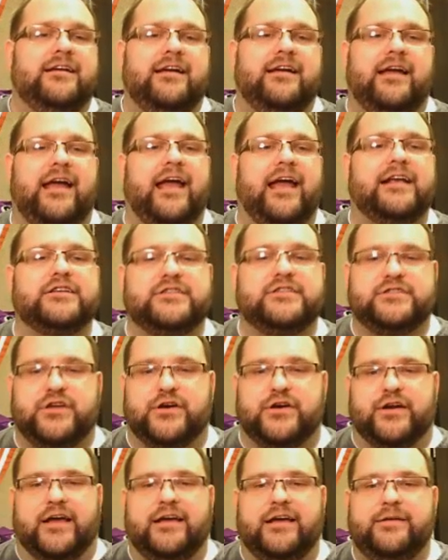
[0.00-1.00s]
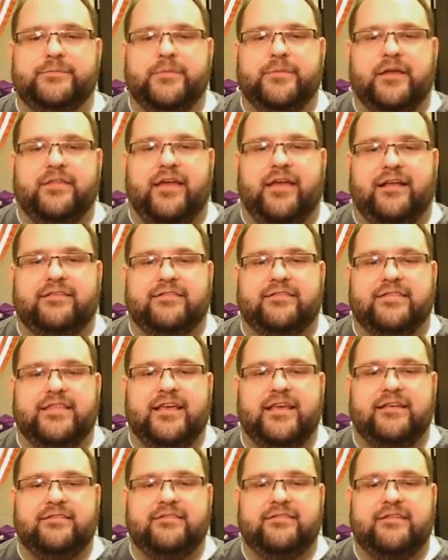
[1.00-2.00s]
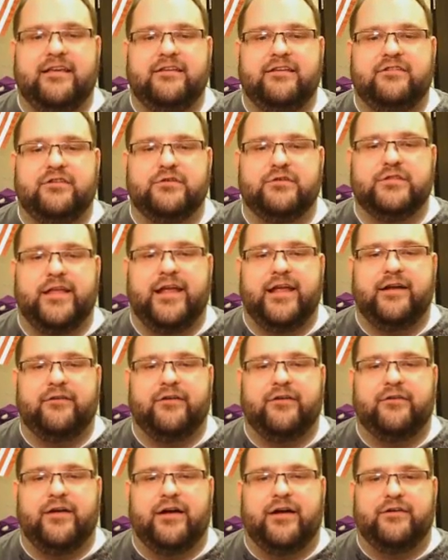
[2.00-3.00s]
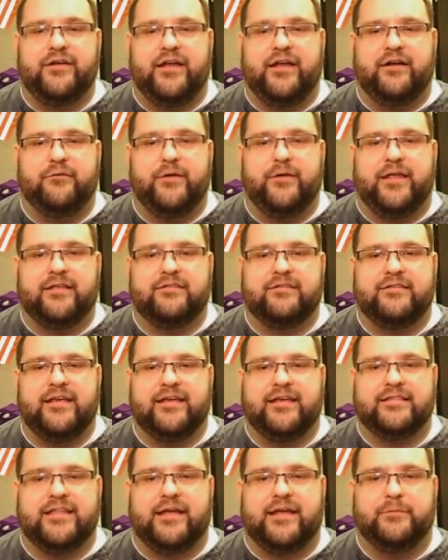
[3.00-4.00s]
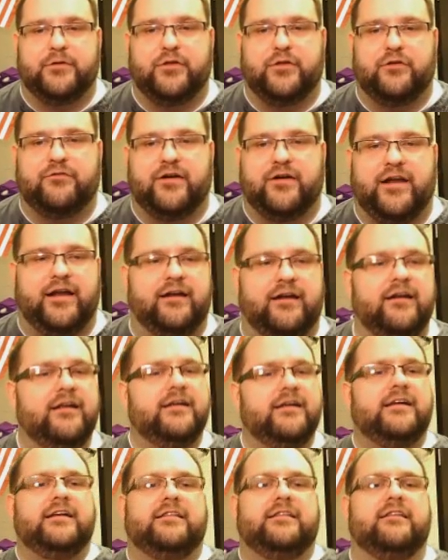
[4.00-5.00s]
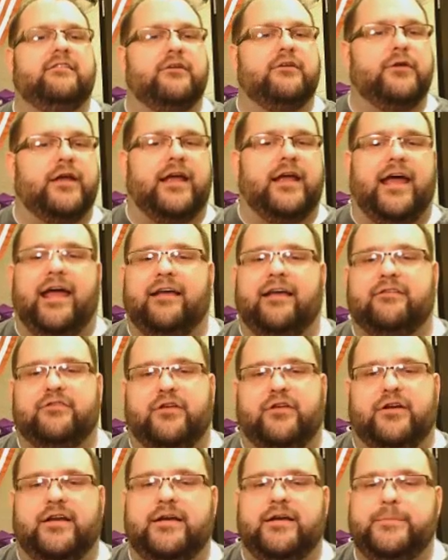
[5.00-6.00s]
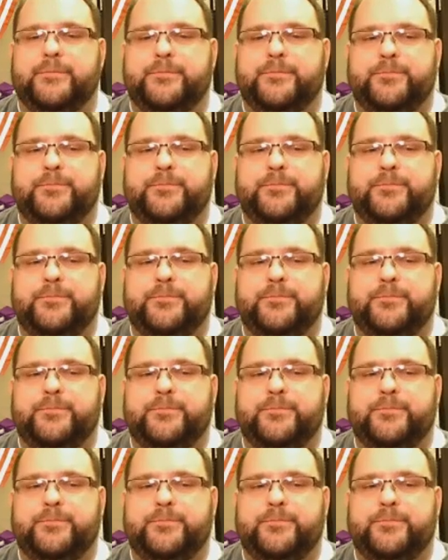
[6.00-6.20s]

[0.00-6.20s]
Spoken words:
externa, and that's this tissue layer around here. We can see it labeled over here, the tunica externa.